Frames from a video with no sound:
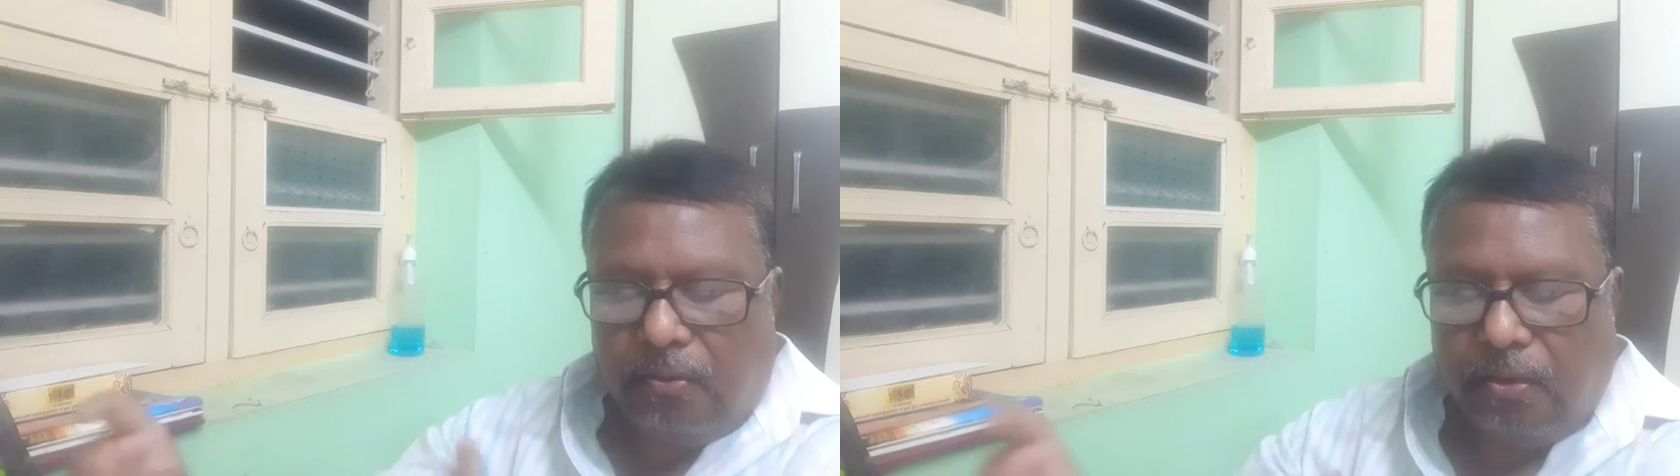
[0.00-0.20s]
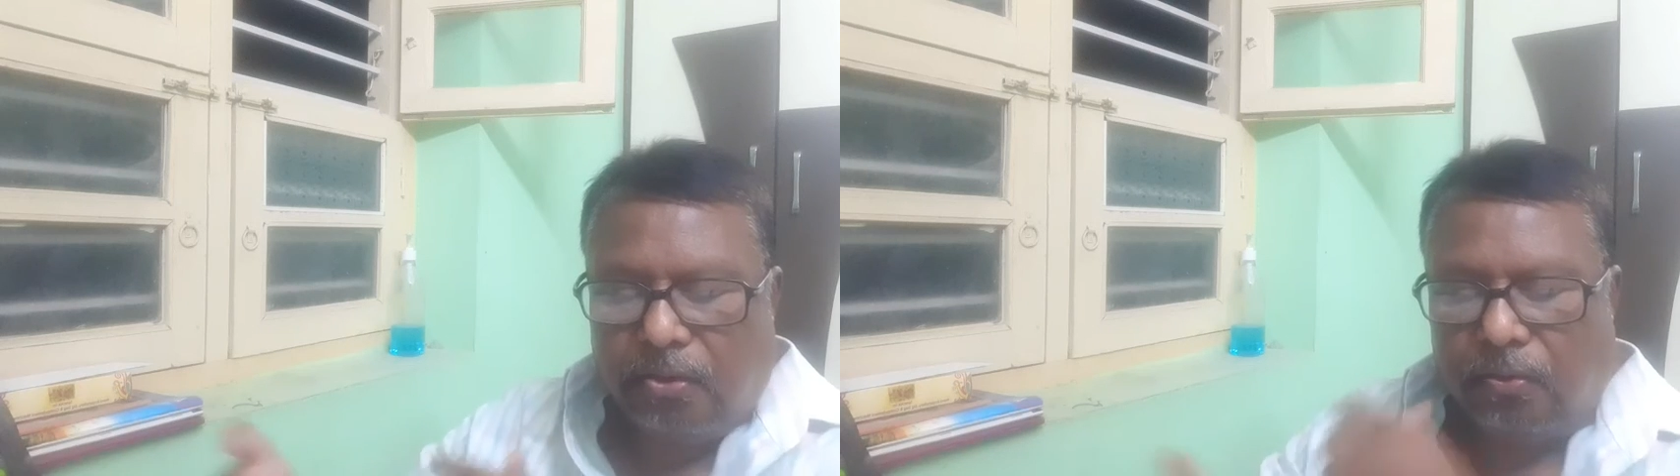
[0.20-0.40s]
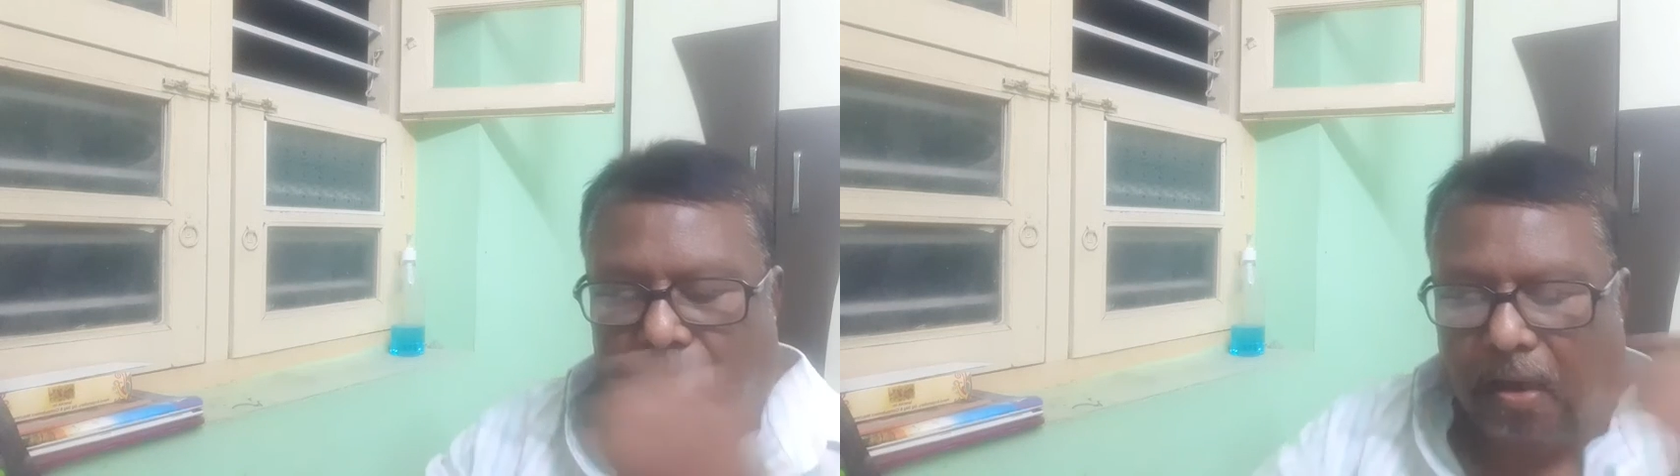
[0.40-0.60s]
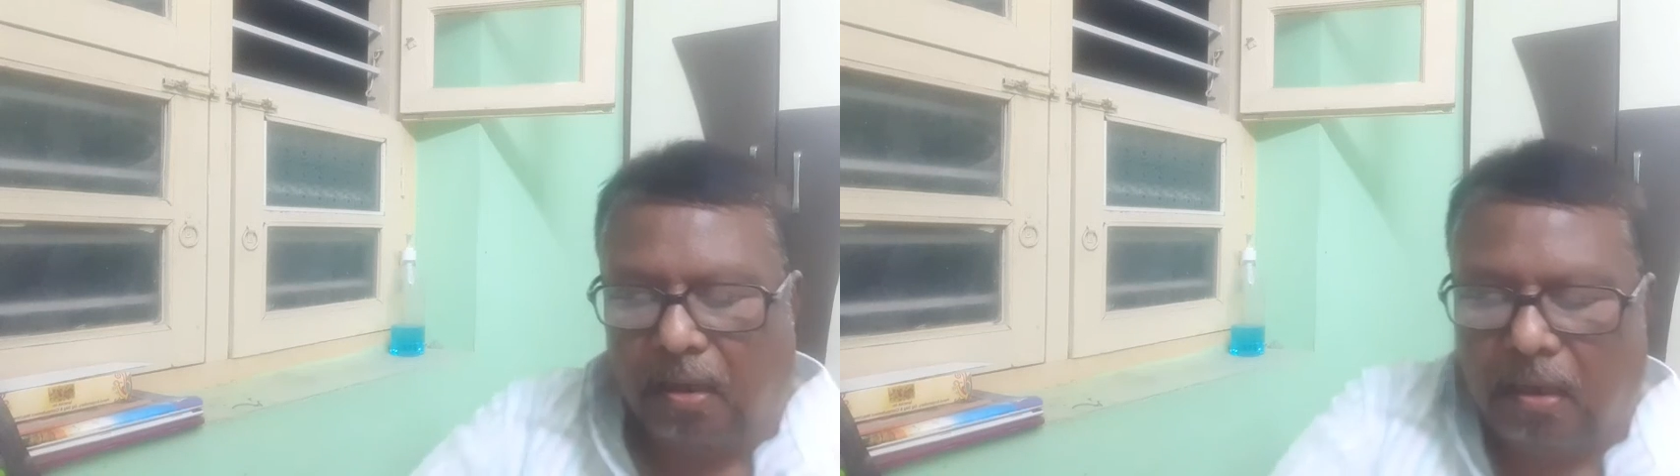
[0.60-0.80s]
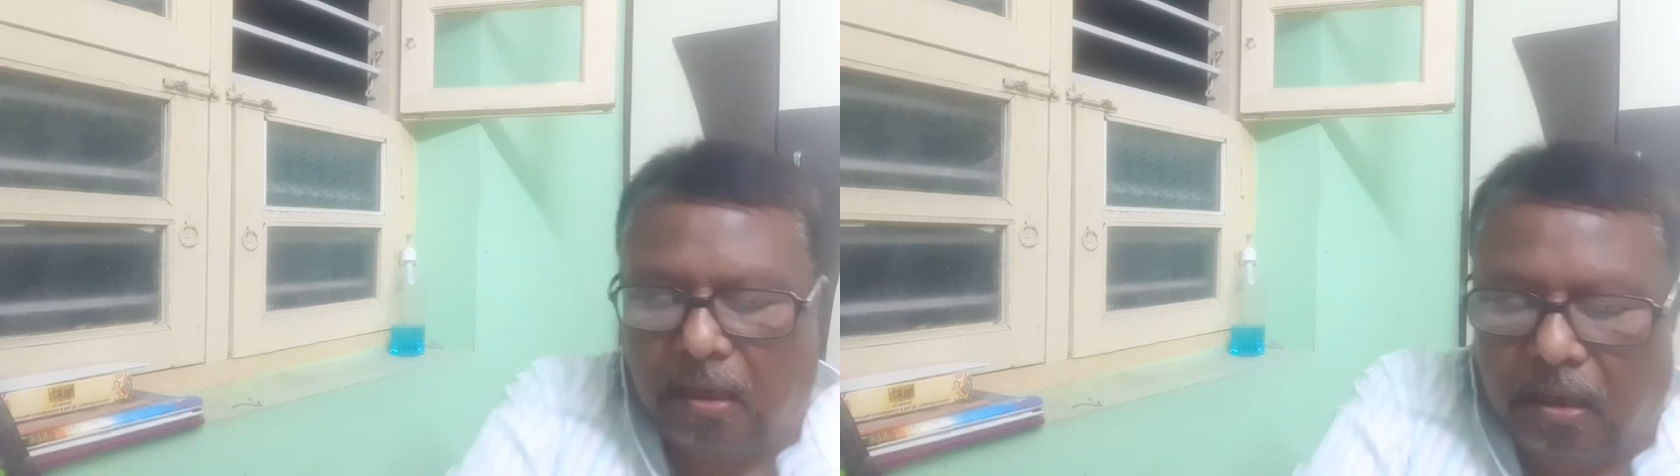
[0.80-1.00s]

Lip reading: to the zona